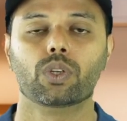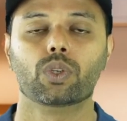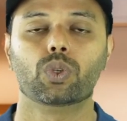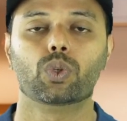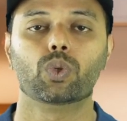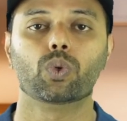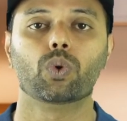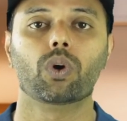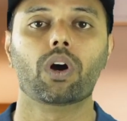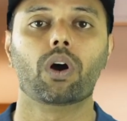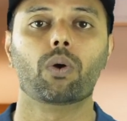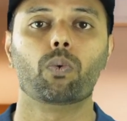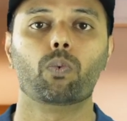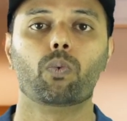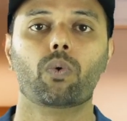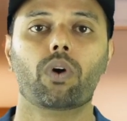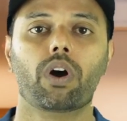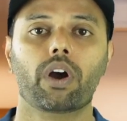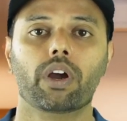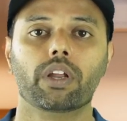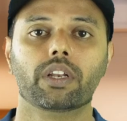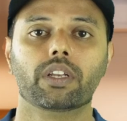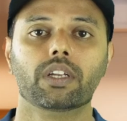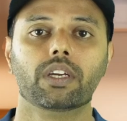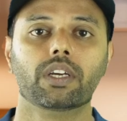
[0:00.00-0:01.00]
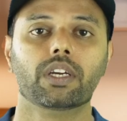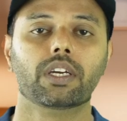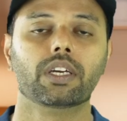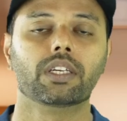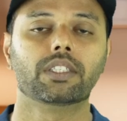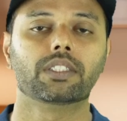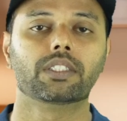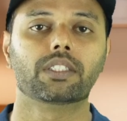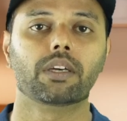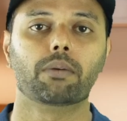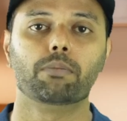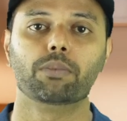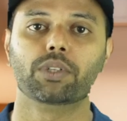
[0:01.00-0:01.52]
to avoid
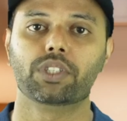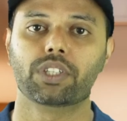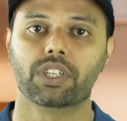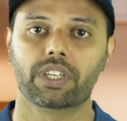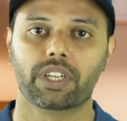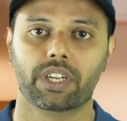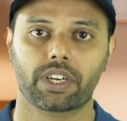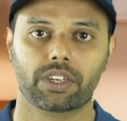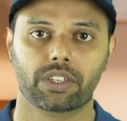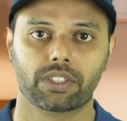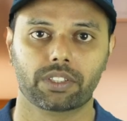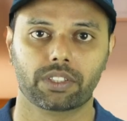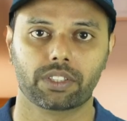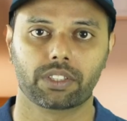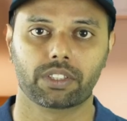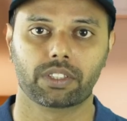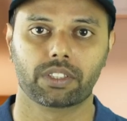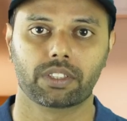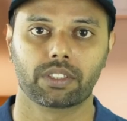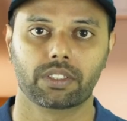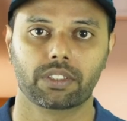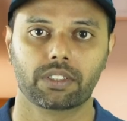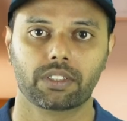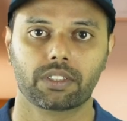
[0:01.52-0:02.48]
submission errors.